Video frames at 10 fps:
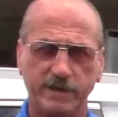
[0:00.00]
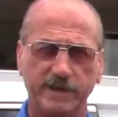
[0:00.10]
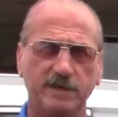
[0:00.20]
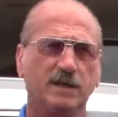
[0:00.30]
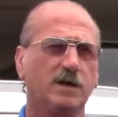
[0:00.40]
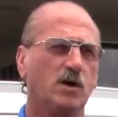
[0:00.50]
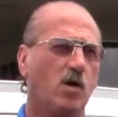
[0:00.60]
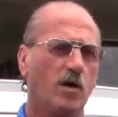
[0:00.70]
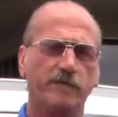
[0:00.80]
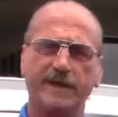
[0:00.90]
it,
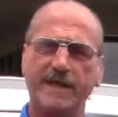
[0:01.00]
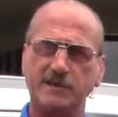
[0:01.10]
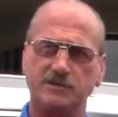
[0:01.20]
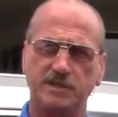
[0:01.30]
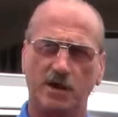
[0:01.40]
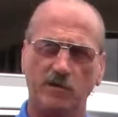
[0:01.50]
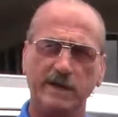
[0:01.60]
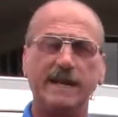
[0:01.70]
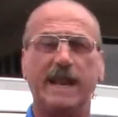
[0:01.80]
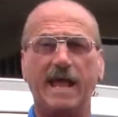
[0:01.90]
or if it gets
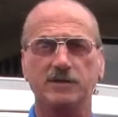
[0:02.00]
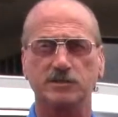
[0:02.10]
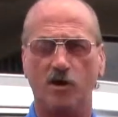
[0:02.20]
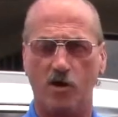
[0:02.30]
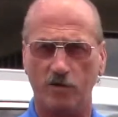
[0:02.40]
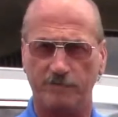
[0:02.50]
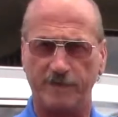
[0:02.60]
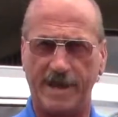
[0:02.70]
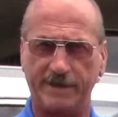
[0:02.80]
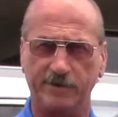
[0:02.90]
stolen, it has Car
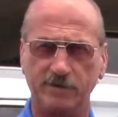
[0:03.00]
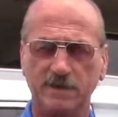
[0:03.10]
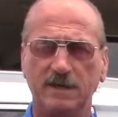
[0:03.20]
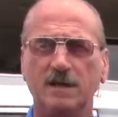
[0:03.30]
Finder.